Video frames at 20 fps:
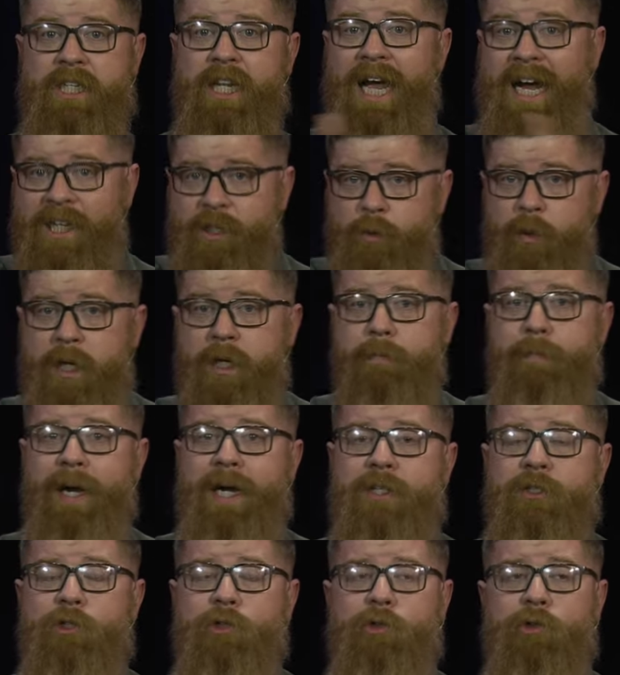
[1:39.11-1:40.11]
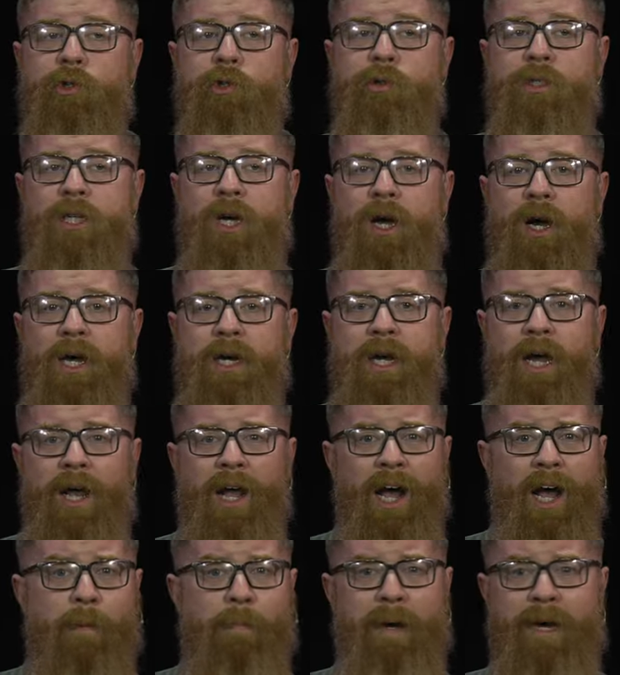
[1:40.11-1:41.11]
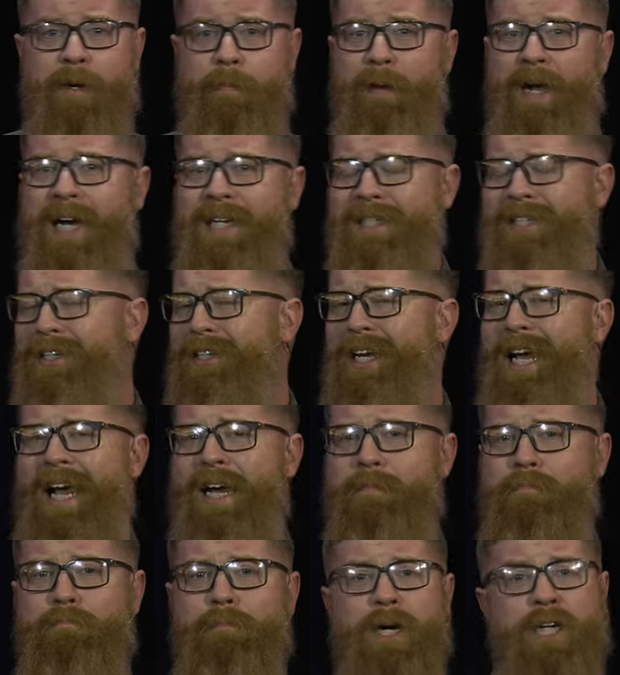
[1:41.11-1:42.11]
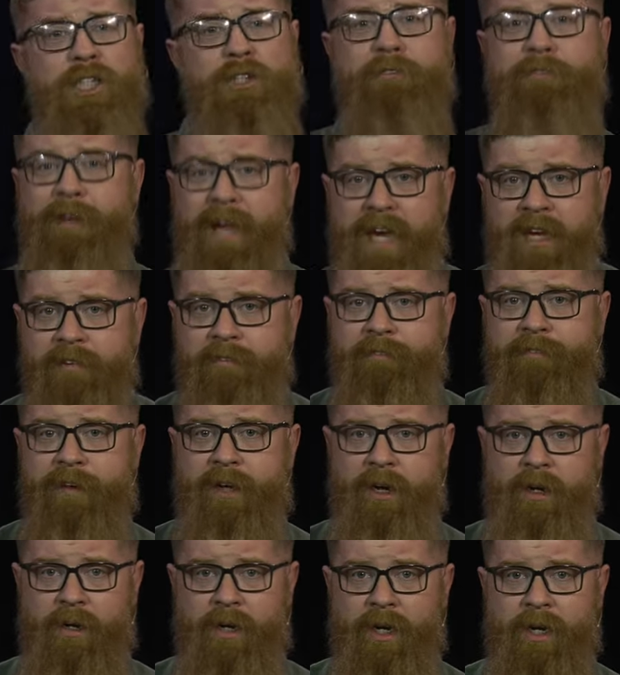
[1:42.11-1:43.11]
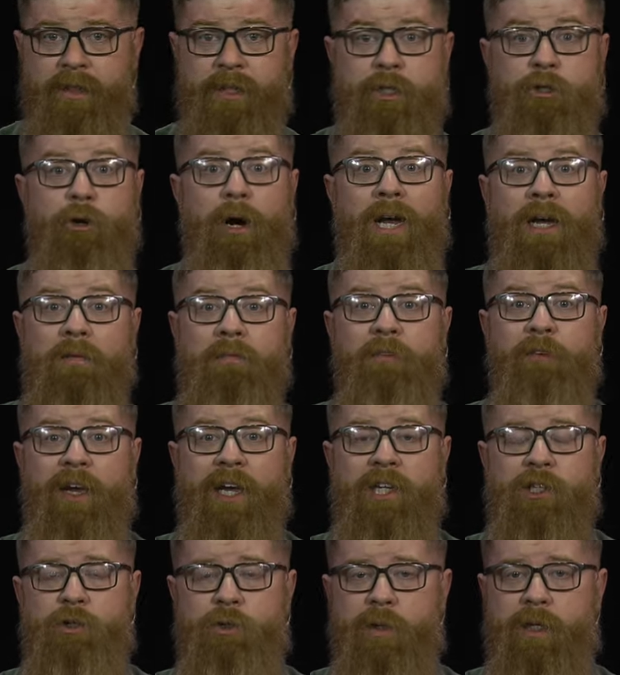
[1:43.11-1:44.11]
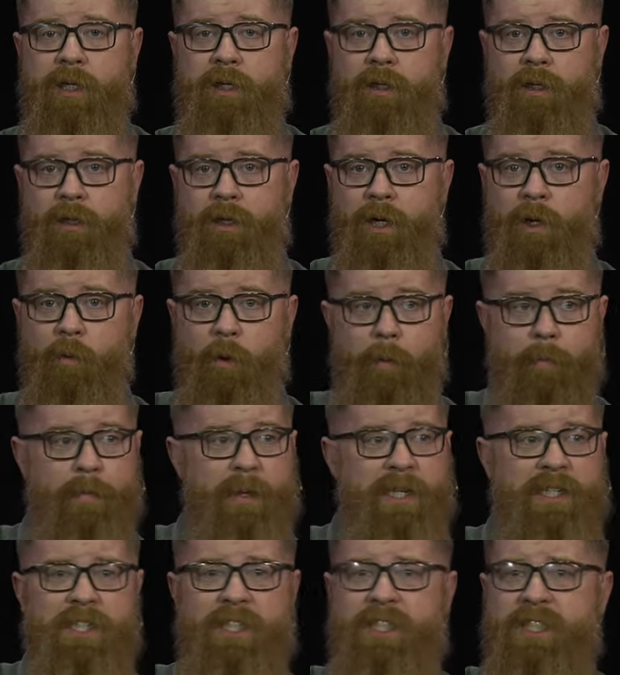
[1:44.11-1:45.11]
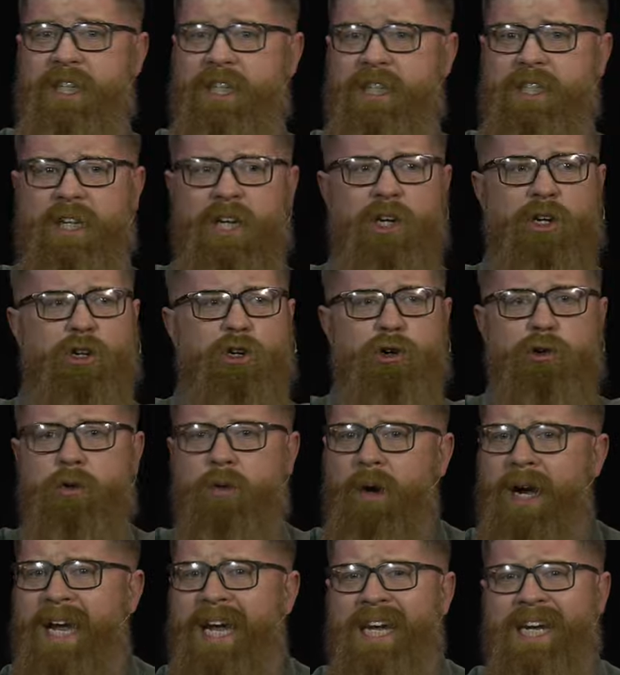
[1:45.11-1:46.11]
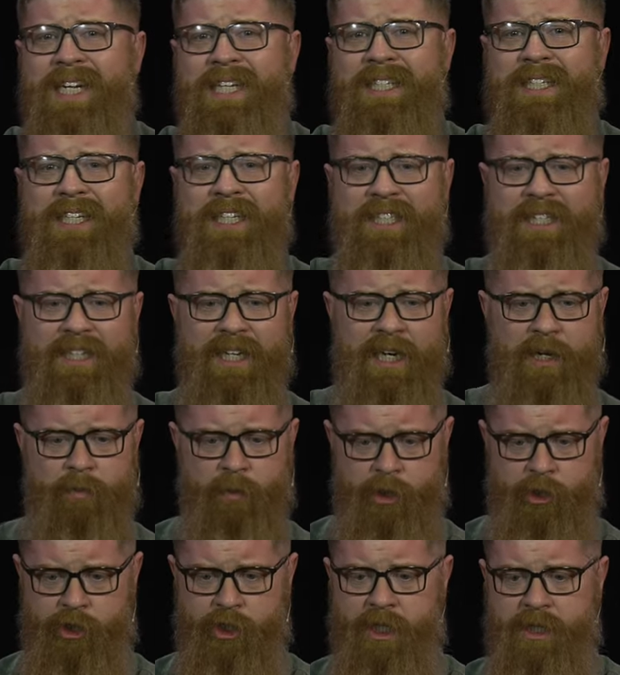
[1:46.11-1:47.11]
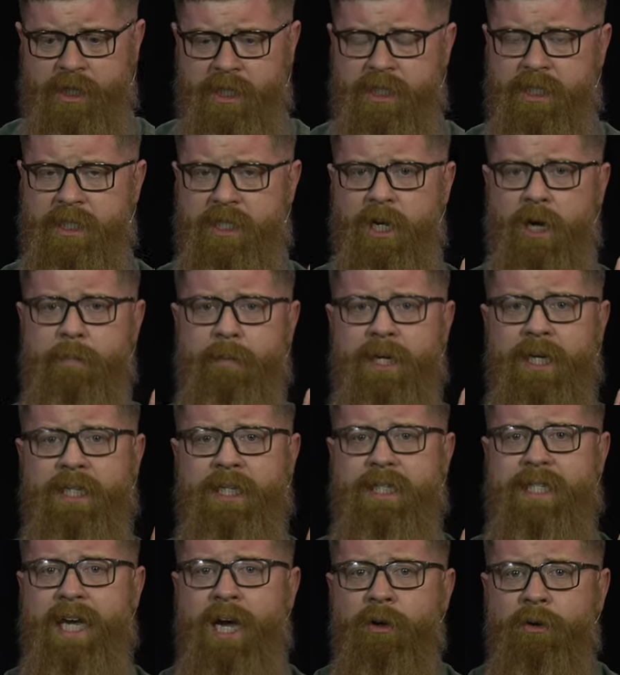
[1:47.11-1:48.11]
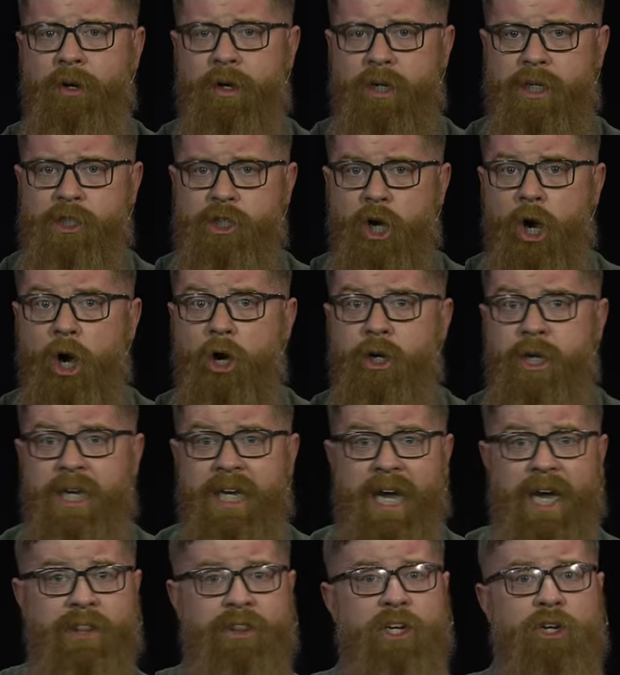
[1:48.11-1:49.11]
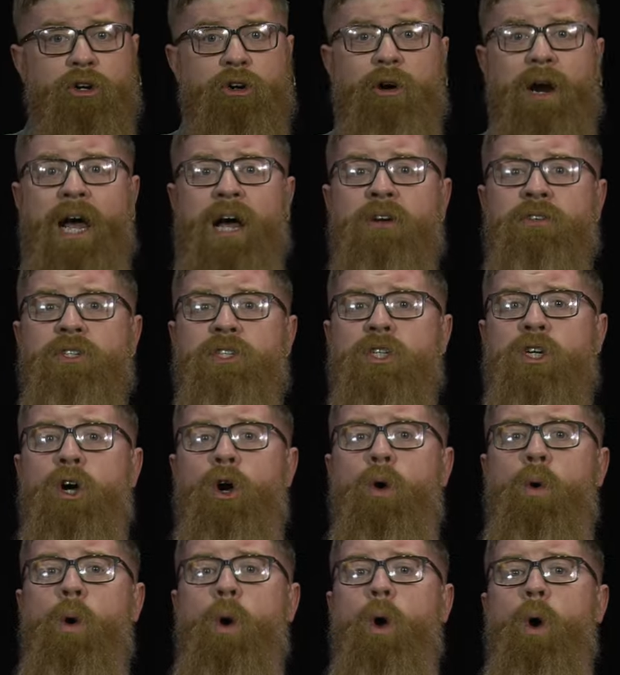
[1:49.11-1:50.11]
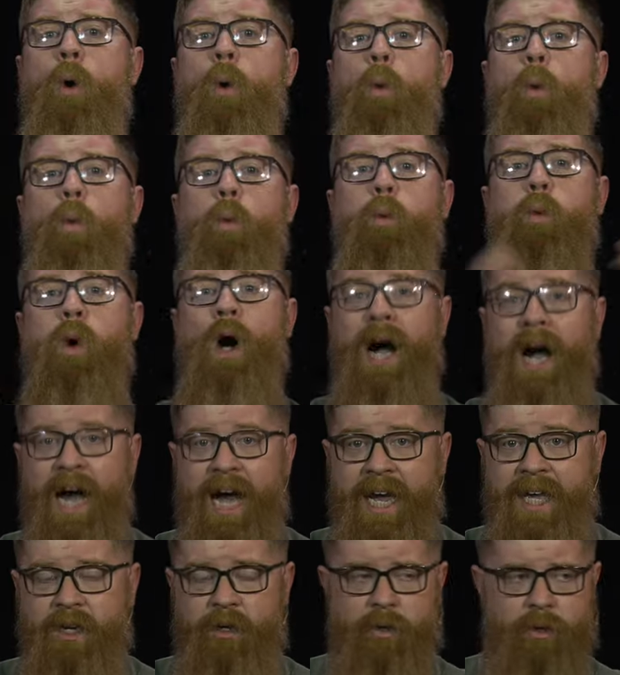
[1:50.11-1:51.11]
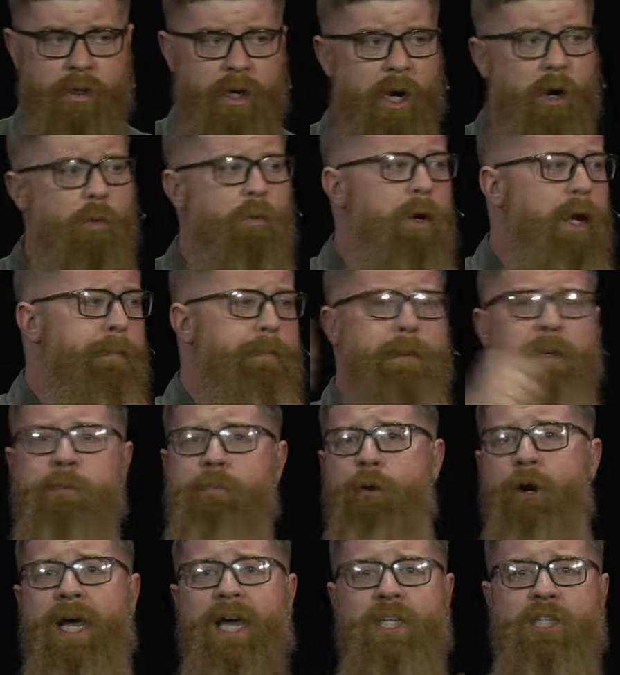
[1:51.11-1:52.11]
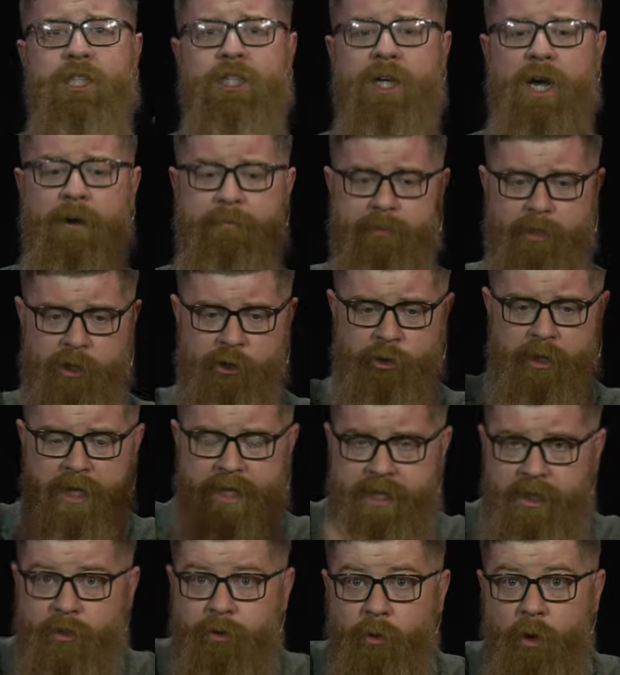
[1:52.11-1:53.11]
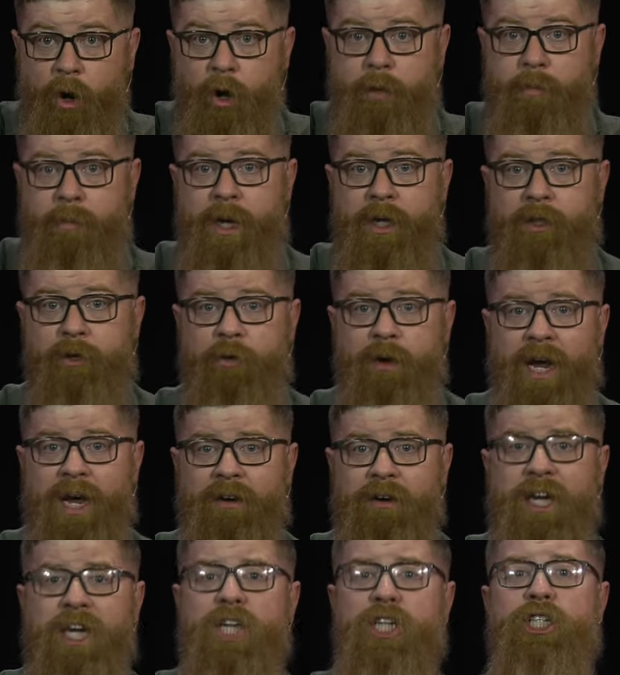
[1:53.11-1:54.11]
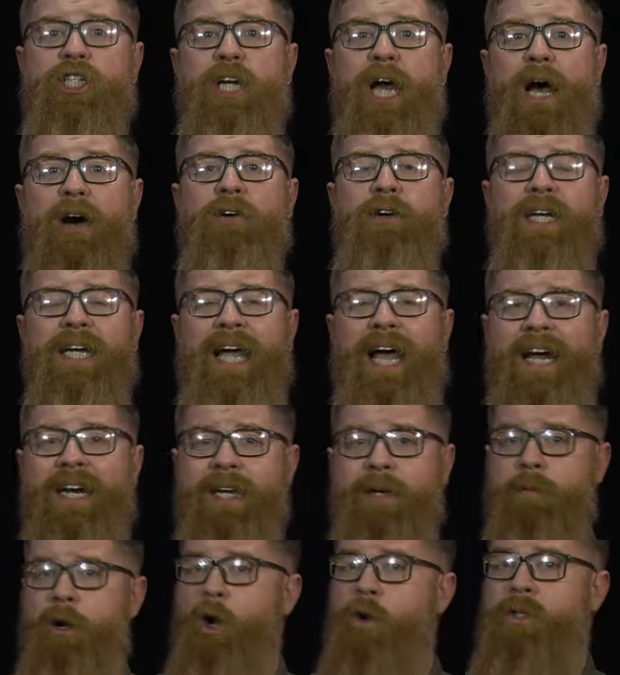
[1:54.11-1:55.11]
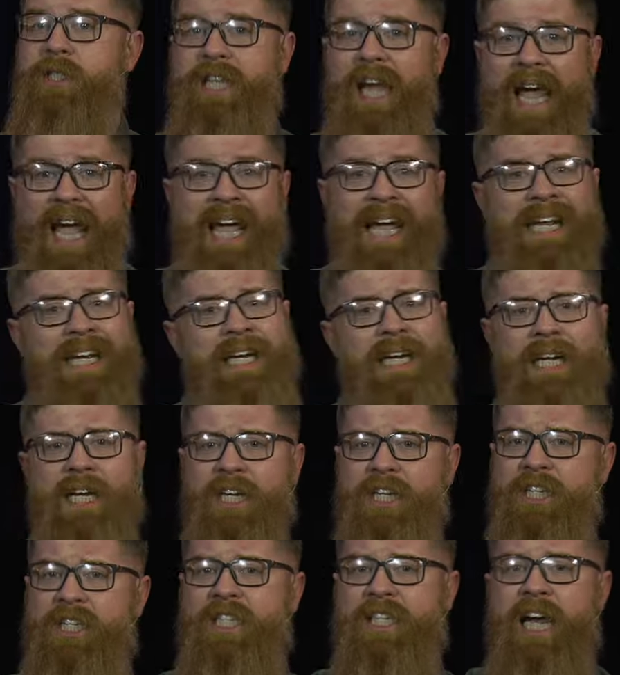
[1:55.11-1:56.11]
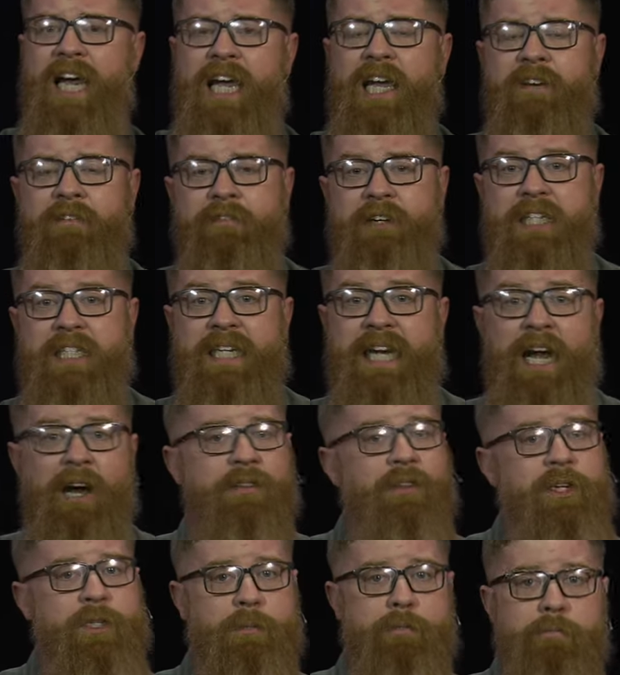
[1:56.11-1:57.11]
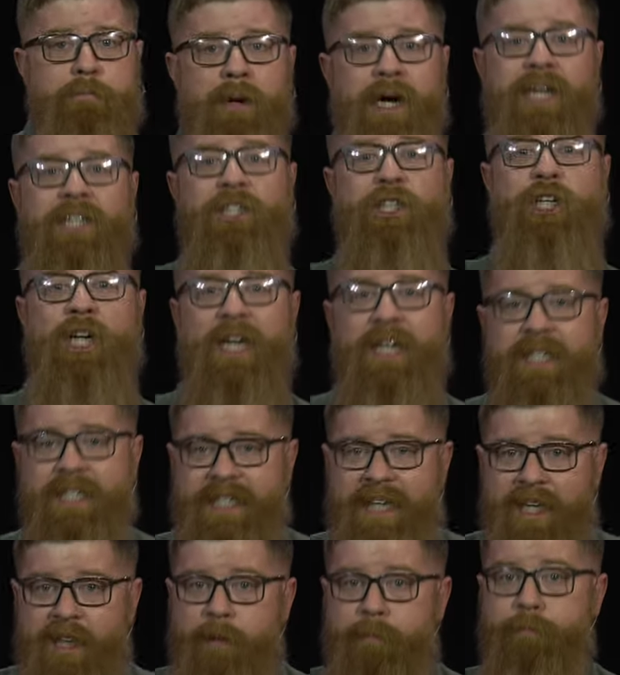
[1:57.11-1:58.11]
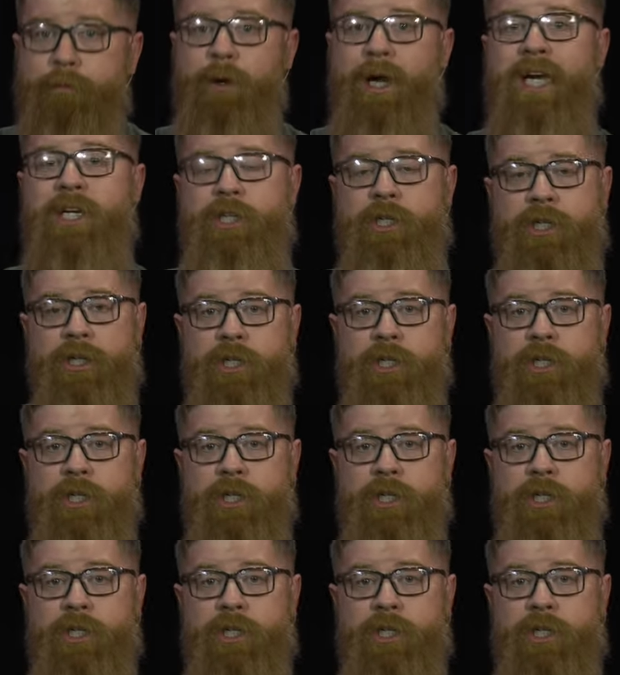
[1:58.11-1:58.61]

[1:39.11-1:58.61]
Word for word: Last week, Pastor Drew taught about a passage that had much fanfare, the triumphal entry where it's just this crazy scene where Jesus is coming into town on a donkey and the crowds go wild, ripping branches off of trees and throwing them on the ground, shouting at him, Hosanna, save us now. And there's much celebration.